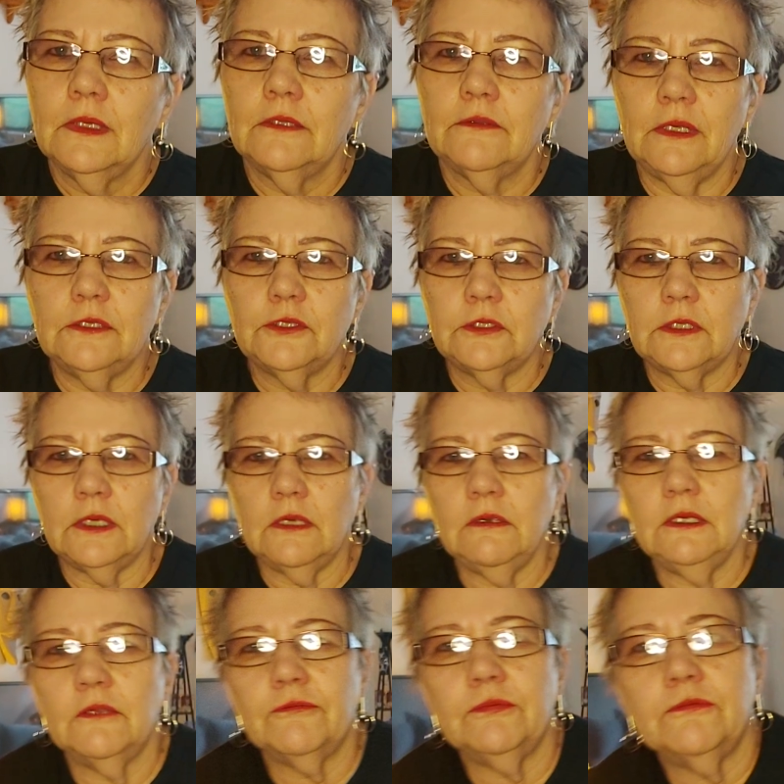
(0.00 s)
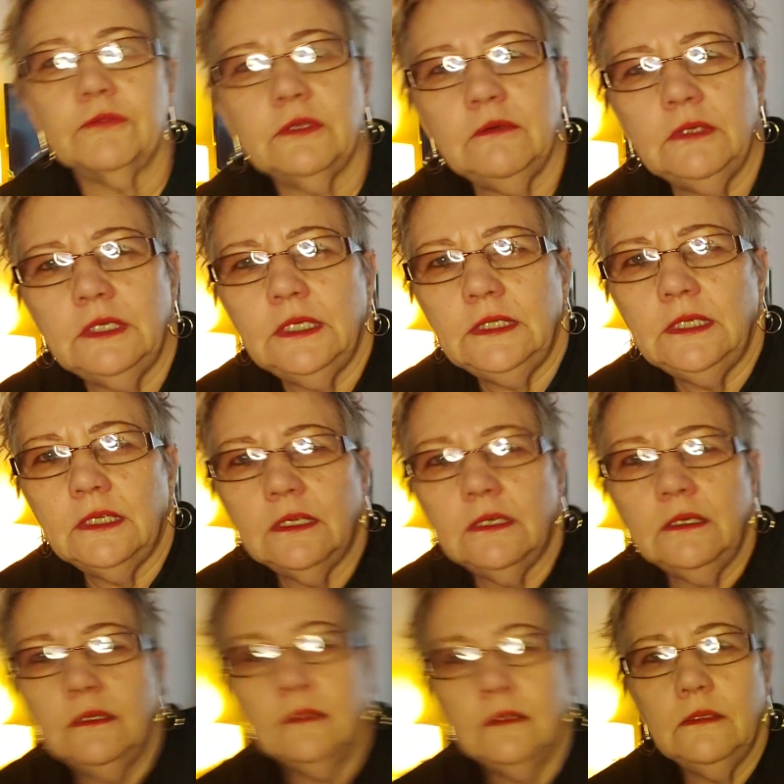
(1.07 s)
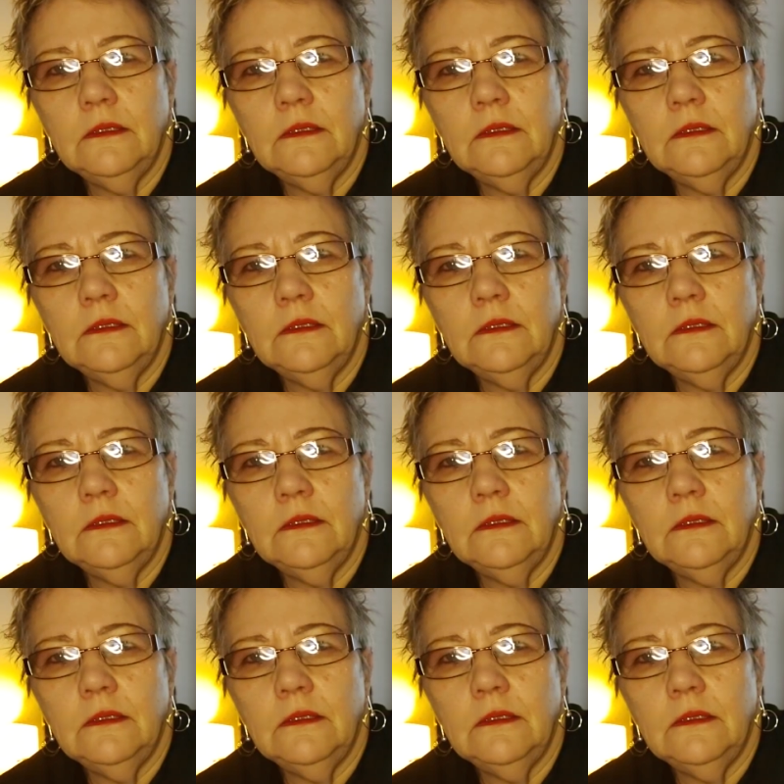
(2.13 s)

Sagittarius, what's going on here?